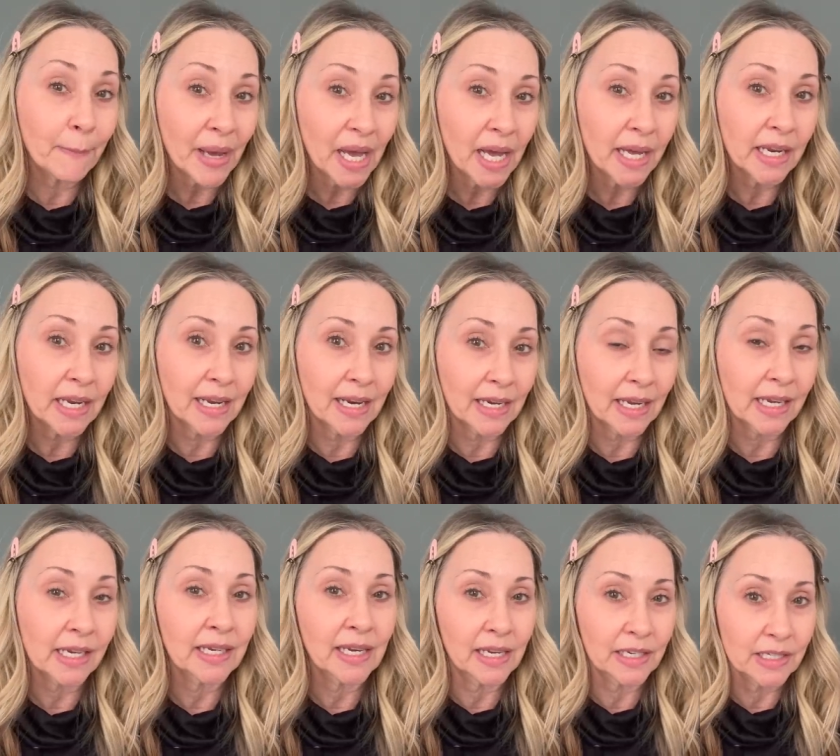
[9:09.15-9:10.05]
but it
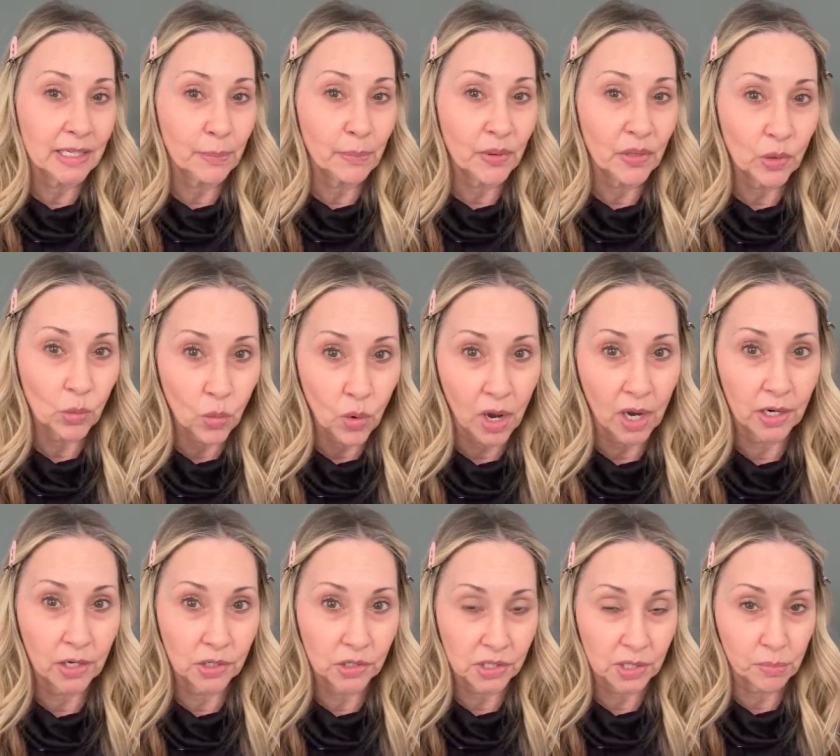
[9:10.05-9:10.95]
can end up in the
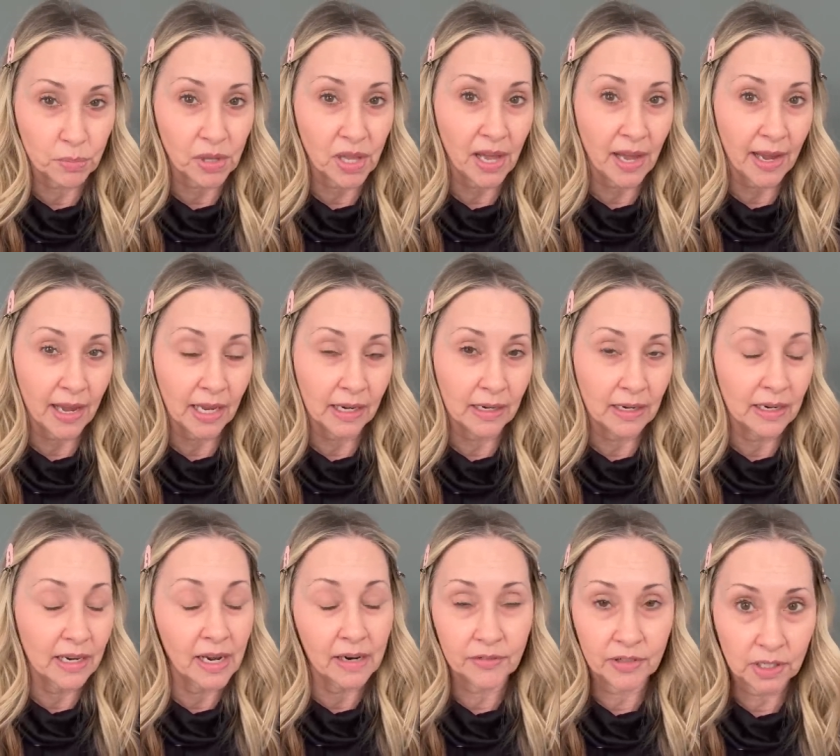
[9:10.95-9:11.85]
water supply
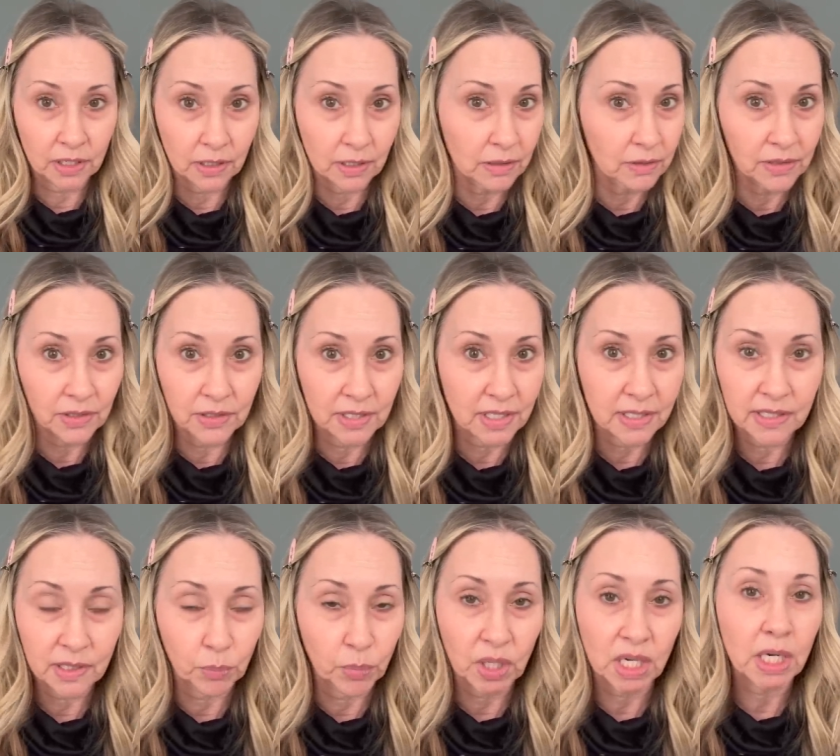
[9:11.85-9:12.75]
and never
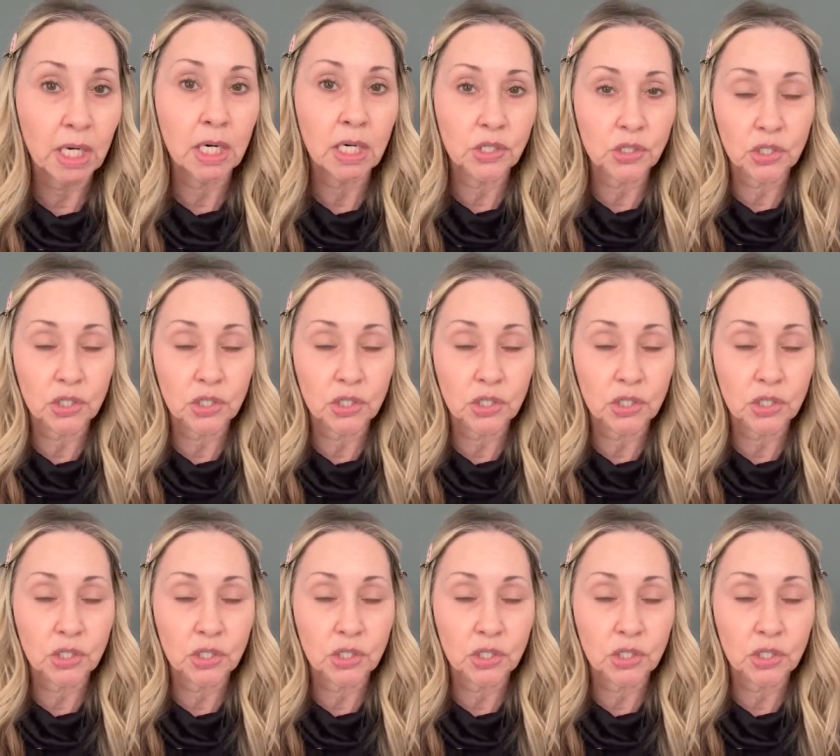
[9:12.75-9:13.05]
disappear.